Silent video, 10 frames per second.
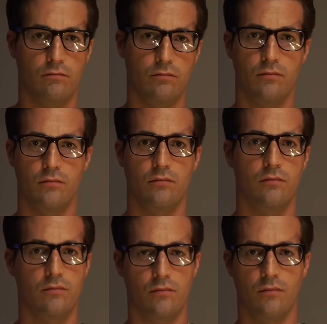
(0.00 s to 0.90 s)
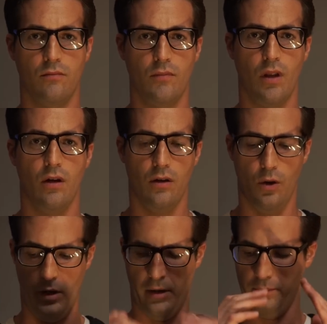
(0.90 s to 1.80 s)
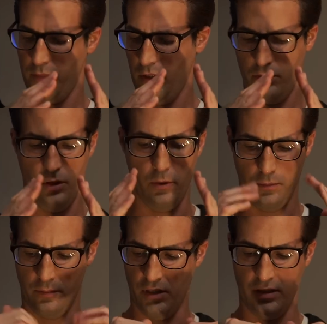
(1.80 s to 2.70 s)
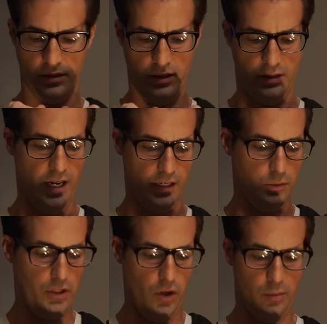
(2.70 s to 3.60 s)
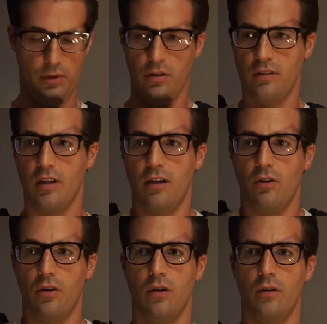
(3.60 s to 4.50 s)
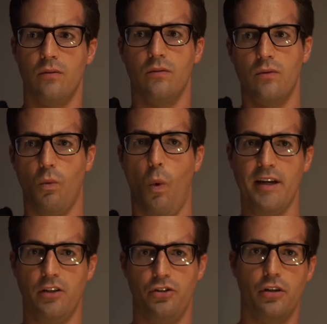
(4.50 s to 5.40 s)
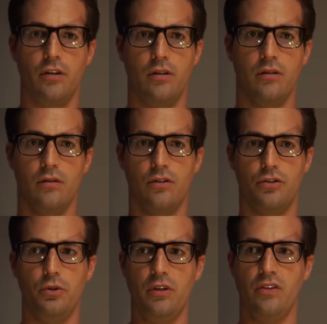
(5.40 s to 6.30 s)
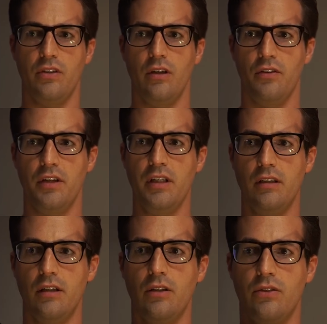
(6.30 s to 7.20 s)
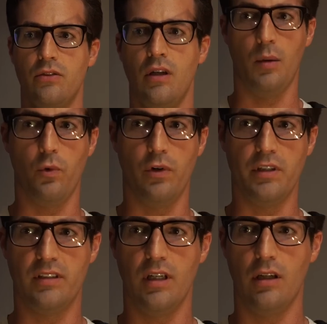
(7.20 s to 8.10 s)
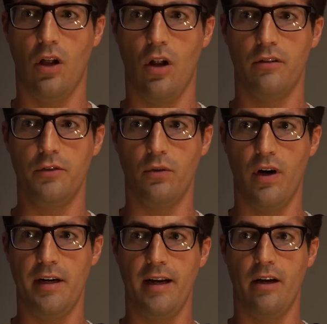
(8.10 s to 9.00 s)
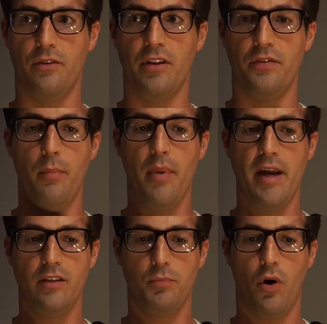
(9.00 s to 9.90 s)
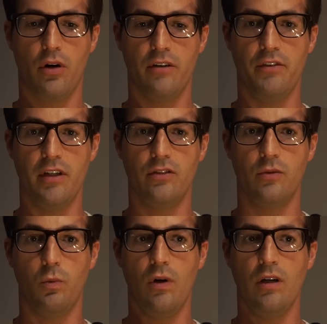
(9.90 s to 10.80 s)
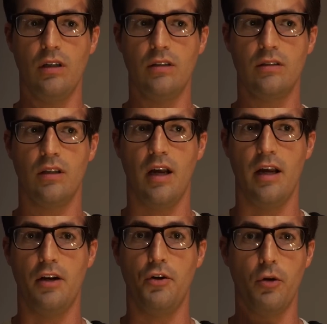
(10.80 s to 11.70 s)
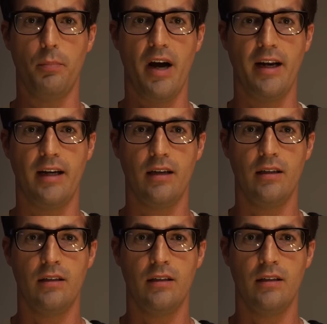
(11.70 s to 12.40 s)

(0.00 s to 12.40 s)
hand. Okay, so this is exactly what the armor looks like on a white shirt, so you can see all the details. I'm going to tell all of you right now that the base part of this was a dirt bike